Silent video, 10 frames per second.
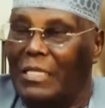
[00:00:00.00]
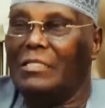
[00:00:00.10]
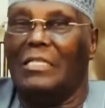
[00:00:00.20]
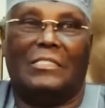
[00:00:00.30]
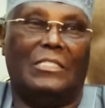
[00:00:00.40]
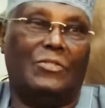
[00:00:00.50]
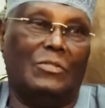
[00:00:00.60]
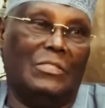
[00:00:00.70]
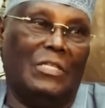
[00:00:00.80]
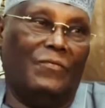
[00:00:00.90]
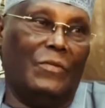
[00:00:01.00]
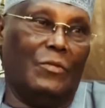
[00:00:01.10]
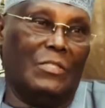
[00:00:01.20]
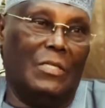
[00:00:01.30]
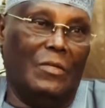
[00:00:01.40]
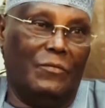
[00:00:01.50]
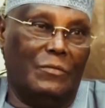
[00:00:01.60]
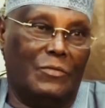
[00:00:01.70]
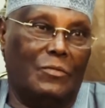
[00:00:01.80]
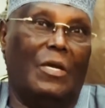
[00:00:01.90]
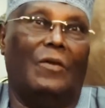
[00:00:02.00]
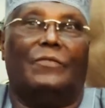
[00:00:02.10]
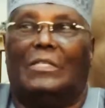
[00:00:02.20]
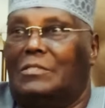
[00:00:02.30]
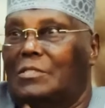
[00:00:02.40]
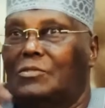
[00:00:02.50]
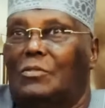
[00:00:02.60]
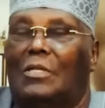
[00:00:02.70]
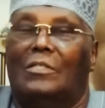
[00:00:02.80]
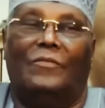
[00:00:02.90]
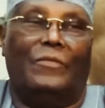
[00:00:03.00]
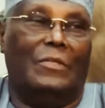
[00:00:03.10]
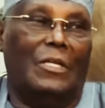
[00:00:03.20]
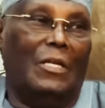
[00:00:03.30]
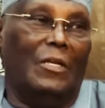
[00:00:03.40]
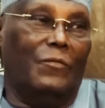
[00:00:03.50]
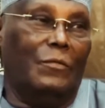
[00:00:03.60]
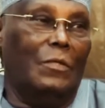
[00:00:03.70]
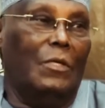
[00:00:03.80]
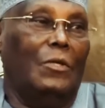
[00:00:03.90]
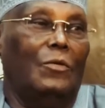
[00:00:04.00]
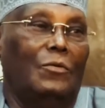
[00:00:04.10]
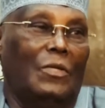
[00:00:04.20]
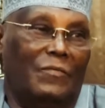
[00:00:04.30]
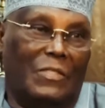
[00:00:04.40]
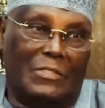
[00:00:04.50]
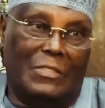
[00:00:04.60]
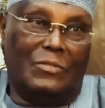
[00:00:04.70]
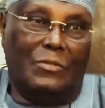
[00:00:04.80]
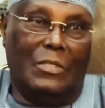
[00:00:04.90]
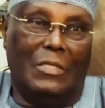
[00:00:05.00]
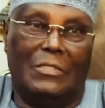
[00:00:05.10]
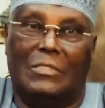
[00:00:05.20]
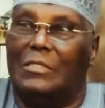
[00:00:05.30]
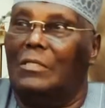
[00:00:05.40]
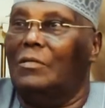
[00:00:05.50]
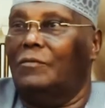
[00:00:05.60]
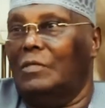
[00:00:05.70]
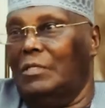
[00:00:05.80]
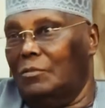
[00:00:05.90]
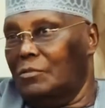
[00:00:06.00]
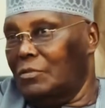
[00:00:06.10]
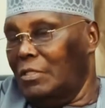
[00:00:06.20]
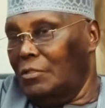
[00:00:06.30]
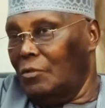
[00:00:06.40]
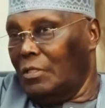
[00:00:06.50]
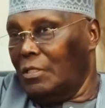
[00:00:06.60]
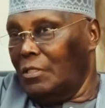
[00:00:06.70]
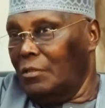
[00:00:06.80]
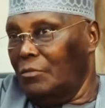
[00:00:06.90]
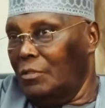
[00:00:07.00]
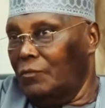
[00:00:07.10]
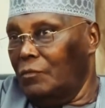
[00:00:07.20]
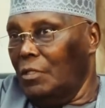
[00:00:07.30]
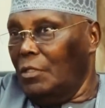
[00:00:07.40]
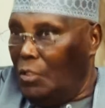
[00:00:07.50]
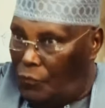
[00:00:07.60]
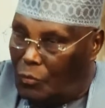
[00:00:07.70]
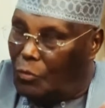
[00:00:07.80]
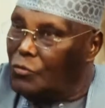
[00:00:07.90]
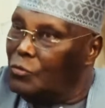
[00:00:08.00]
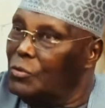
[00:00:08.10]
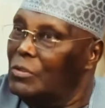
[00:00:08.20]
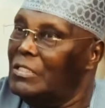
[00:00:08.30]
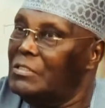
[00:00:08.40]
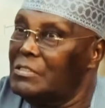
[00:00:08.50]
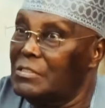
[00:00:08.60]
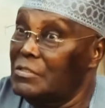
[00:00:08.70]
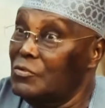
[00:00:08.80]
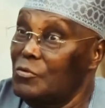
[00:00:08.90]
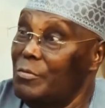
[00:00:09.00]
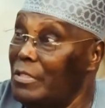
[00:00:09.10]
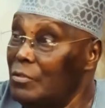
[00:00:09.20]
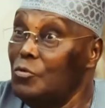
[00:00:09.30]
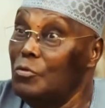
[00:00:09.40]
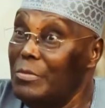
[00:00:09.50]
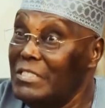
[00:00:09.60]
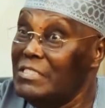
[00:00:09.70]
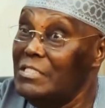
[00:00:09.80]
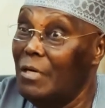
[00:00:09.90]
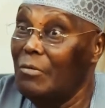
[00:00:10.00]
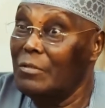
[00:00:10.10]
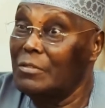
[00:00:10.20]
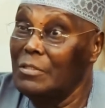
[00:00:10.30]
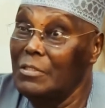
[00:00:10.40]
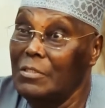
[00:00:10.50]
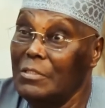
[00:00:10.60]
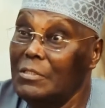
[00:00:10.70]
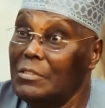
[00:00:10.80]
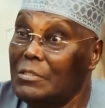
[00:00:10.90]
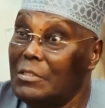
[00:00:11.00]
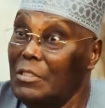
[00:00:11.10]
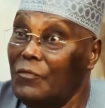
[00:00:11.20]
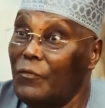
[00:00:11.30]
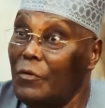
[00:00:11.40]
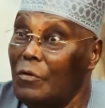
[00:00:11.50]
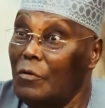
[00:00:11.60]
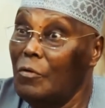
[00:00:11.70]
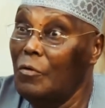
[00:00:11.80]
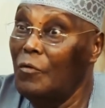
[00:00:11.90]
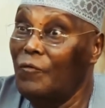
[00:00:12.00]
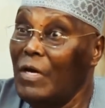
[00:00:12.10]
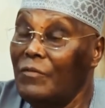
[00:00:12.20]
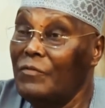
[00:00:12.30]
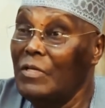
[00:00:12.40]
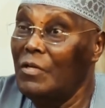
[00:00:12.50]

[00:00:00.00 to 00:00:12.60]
then taxation is at various levels. You have taxation at the federal level, you have taxation at the state level, and also at the local government level. If you go to the United States, you may see about 3, 4, or 5 even